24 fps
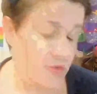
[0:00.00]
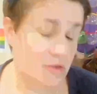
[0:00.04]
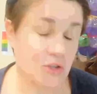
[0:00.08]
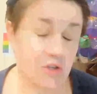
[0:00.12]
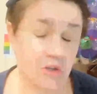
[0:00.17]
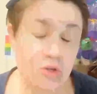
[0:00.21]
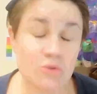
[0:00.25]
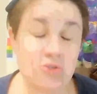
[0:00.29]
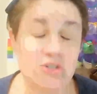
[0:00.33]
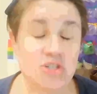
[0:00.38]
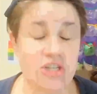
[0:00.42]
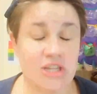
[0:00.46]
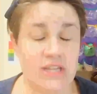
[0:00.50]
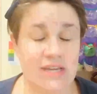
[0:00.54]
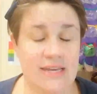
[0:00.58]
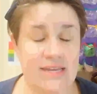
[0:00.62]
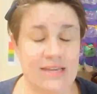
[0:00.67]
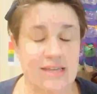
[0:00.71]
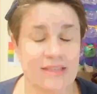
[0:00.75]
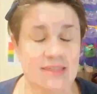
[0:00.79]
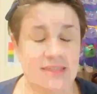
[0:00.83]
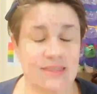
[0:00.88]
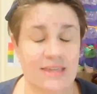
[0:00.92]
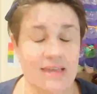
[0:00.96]

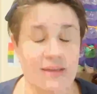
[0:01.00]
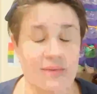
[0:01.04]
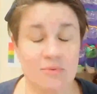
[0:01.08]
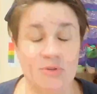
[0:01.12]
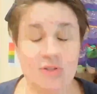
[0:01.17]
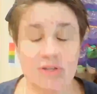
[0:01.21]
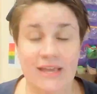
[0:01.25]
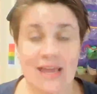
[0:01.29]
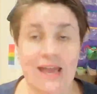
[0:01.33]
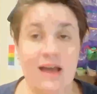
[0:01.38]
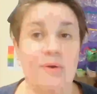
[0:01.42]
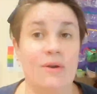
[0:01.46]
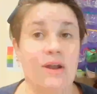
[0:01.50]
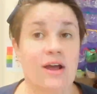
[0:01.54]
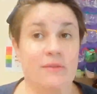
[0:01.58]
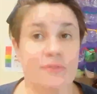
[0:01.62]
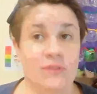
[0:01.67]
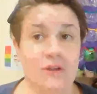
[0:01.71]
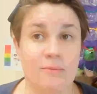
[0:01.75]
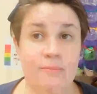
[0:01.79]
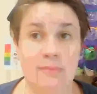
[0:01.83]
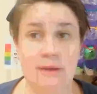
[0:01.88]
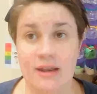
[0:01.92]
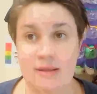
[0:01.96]
usually they will count
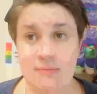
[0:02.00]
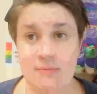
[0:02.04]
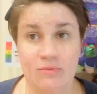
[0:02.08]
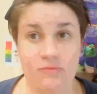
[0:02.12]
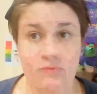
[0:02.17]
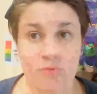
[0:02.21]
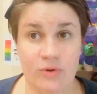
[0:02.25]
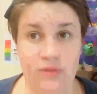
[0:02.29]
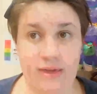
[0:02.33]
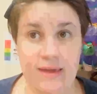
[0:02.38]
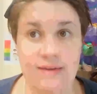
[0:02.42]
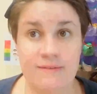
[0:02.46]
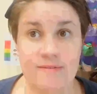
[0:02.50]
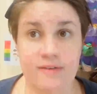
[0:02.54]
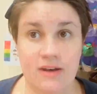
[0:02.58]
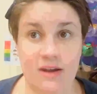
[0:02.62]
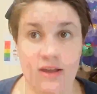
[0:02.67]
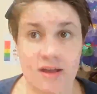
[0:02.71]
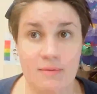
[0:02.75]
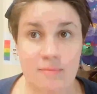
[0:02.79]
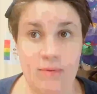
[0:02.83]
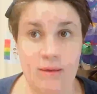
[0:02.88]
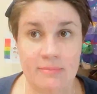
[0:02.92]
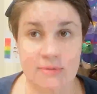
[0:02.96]
out their money before they even
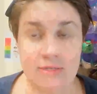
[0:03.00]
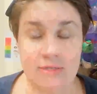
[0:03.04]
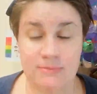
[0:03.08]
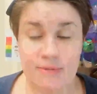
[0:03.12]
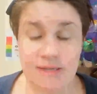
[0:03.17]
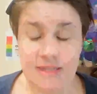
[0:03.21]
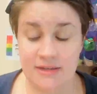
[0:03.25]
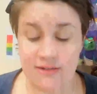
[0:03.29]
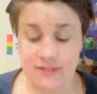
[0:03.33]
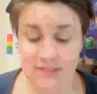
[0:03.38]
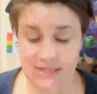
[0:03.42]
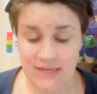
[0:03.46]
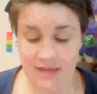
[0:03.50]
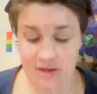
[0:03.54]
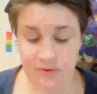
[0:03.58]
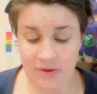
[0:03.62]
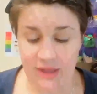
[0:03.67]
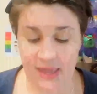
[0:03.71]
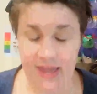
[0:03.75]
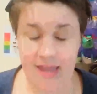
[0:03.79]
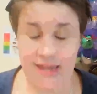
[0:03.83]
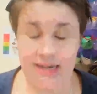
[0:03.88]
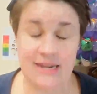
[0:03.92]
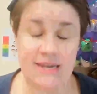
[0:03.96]
come up to me. They'll say,
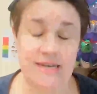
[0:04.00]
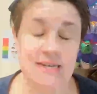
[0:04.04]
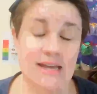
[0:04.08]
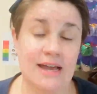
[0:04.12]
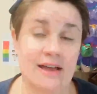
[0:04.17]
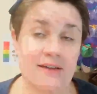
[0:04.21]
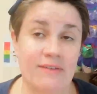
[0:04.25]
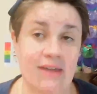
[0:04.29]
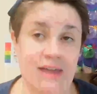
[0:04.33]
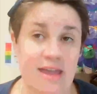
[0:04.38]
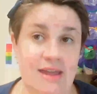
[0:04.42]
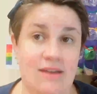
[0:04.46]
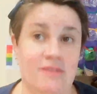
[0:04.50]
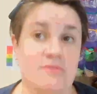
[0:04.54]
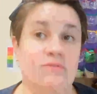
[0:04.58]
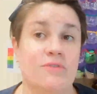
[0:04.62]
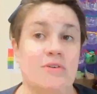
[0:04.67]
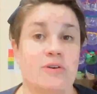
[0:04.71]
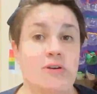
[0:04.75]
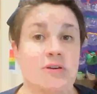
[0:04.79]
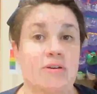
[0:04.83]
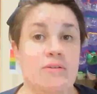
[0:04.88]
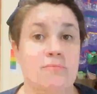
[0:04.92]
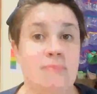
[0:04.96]
okay, I need to have 8
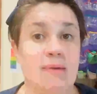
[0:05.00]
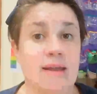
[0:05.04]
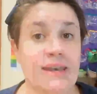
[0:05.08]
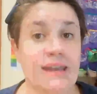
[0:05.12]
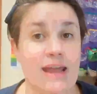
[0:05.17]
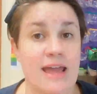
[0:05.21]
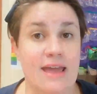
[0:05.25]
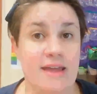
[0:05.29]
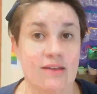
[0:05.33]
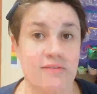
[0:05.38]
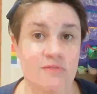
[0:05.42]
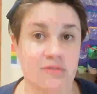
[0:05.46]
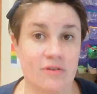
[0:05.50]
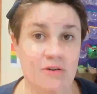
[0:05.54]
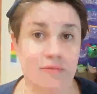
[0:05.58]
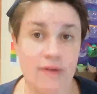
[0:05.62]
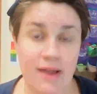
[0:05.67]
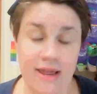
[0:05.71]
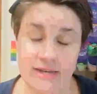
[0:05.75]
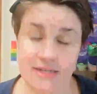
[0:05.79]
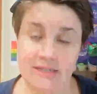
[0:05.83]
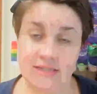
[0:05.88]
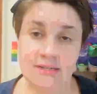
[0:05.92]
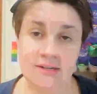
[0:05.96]
for Monday for
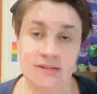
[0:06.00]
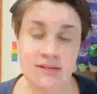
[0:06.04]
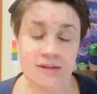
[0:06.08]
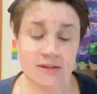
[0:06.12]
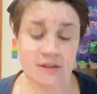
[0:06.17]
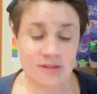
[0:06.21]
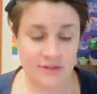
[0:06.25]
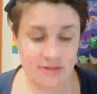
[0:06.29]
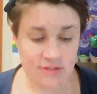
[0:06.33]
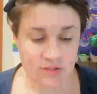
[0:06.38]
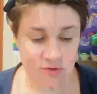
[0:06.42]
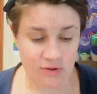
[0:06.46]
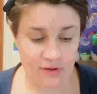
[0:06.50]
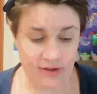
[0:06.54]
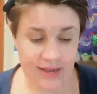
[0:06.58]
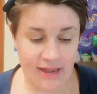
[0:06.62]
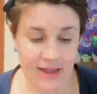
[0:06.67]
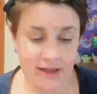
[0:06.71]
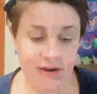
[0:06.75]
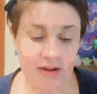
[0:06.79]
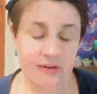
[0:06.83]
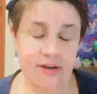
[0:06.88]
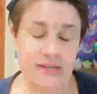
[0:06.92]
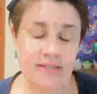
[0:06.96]
rent, so I'll
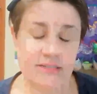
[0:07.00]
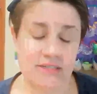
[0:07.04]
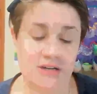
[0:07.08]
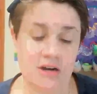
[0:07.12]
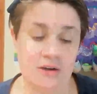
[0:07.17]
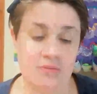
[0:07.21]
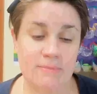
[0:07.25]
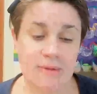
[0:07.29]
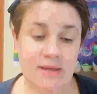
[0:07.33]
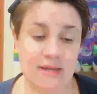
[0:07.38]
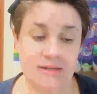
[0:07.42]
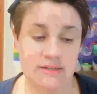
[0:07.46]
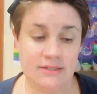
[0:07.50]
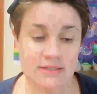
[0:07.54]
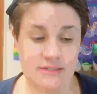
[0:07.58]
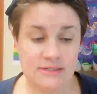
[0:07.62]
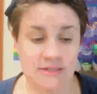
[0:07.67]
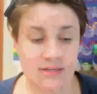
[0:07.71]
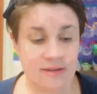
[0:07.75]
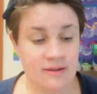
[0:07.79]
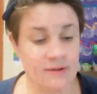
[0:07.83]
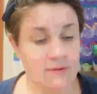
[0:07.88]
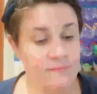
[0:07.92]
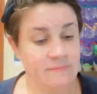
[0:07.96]
count out 8
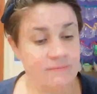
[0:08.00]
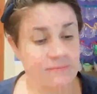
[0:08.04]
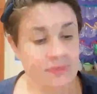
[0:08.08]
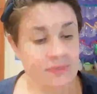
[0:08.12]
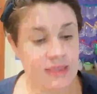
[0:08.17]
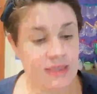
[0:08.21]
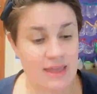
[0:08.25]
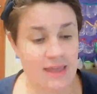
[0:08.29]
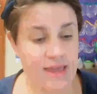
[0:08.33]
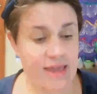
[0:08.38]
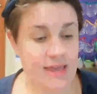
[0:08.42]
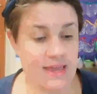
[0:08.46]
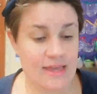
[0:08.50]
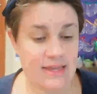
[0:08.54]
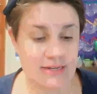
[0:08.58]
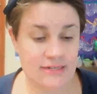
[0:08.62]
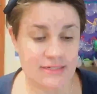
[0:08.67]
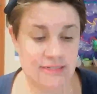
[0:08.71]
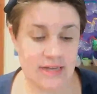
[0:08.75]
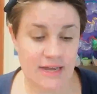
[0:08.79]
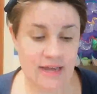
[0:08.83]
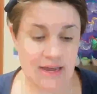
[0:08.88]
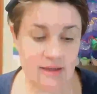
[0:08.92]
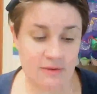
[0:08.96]
Starbucks
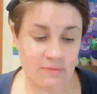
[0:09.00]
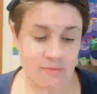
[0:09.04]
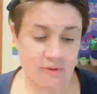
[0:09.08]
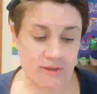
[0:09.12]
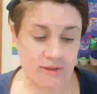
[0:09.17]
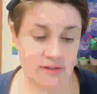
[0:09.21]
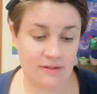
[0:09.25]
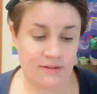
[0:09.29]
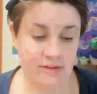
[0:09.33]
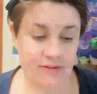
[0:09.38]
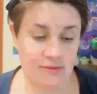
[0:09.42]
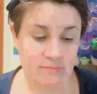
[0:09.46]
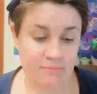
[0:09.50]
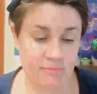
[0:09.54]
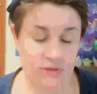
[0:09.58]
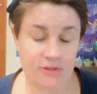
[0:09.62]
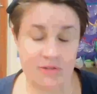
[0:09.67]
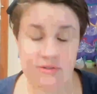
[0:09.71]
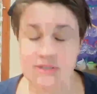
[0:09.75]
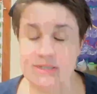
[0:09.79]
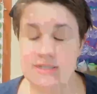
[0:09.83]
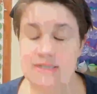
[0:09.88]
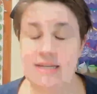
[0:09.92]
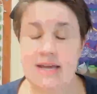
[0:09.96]
and I will put
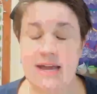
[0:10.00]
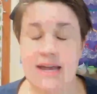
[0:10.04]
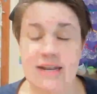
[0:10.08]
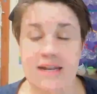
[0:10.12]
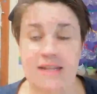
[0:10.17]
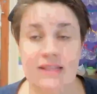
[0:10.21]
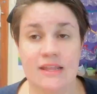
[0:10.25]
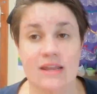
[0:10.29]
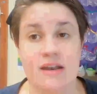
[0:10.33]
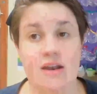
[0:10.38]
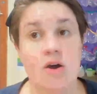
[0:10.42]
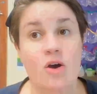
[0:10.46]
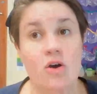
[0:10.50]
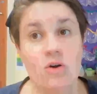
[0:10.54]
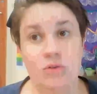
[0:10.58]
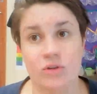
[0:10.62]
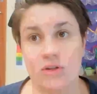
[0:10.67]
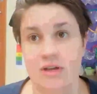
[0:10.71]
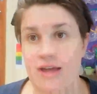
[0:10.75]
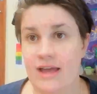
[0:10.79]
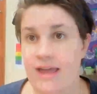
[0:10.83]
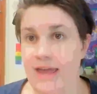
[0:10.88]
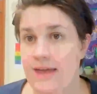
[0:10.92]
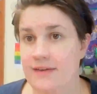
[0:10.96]
those aside, and then, oh
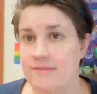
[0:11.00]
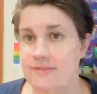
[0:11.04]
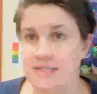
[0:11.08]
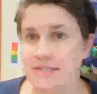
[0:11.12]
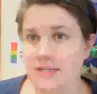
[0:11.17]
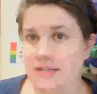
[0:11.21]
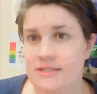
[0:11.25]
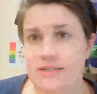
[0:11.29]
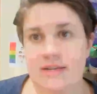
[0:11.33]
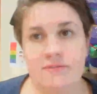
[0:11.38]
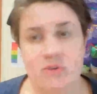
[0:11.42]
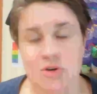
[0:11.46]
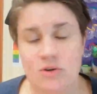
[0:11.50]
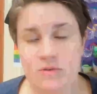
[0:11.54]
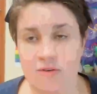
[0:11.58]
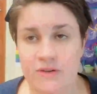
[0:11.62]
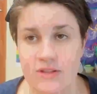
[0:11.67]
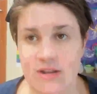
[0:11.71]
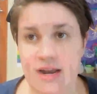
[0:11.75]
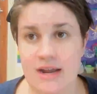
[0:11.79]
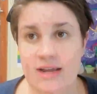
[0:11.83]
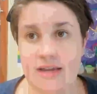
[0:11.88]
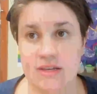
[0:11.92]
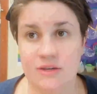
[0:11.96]
look, I have 6 left
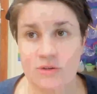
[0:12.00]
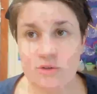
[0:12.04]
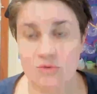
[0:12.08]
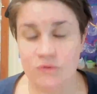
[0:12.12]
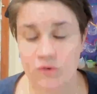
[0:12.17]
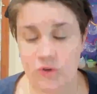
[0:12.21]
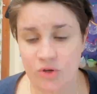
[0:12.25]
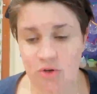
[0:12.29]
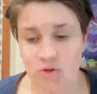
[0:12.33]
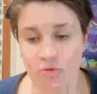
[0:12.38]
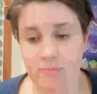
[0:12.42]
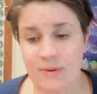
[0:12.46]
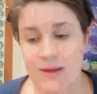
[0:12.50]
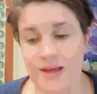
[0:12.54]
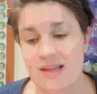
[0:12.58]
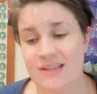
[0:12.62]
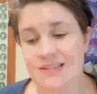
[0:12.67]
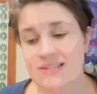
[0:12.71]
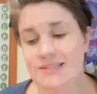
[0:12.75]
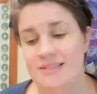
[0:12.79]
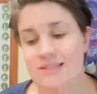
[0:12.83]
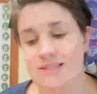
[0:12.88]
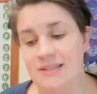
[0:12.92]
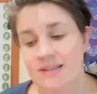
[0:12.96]
over that I can use for
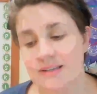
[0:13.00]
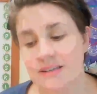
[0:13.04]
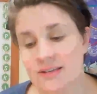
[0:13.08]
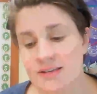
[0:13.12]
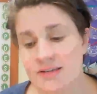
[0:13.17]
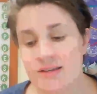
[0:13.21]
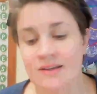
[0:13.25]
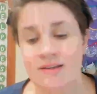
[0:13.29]
coupons.